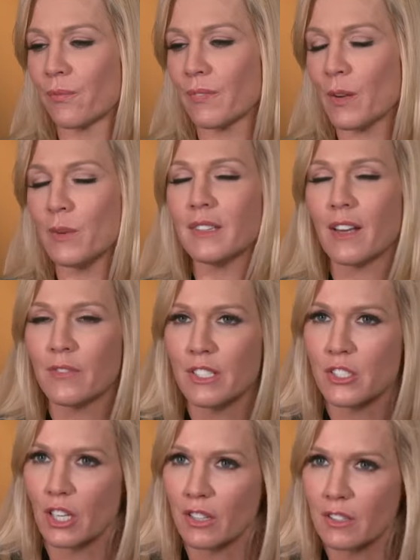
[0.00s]
Yeah, we loved
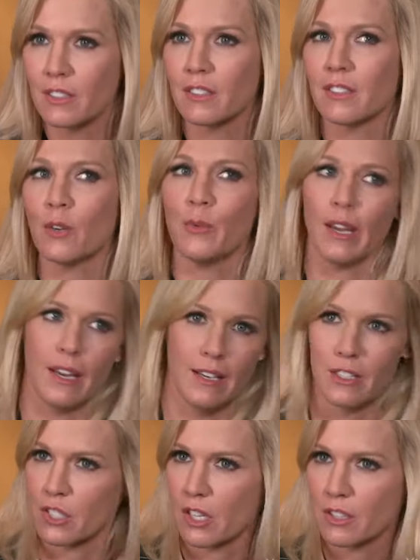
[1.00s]
each other and we hated
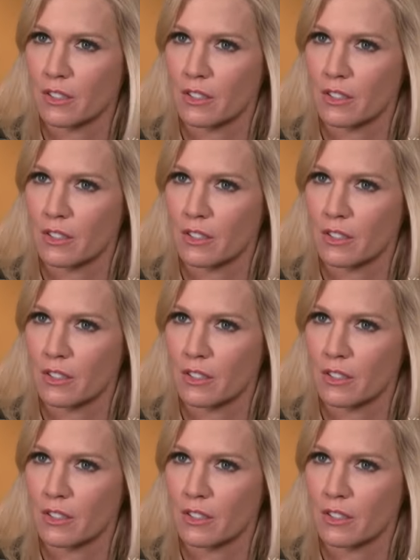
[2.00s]
each other.